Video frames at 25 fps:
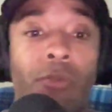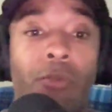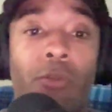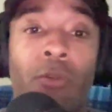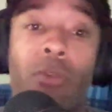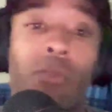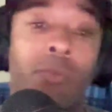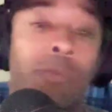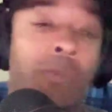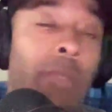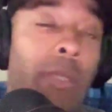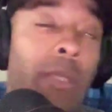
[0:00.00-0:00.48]

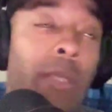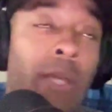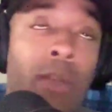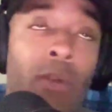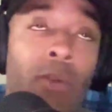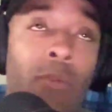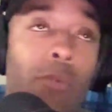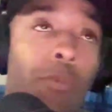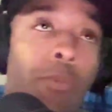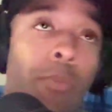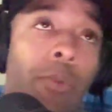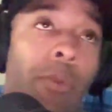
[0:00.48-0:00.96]
First play, I
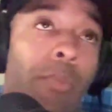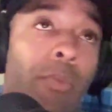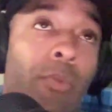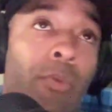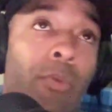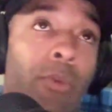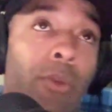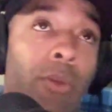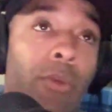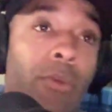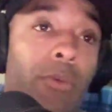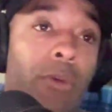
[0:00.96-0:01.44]
don't remember
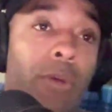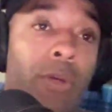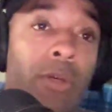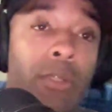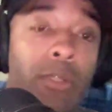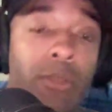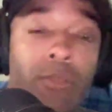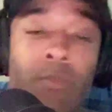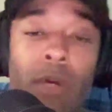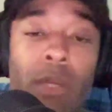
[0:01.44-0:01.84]
what it was.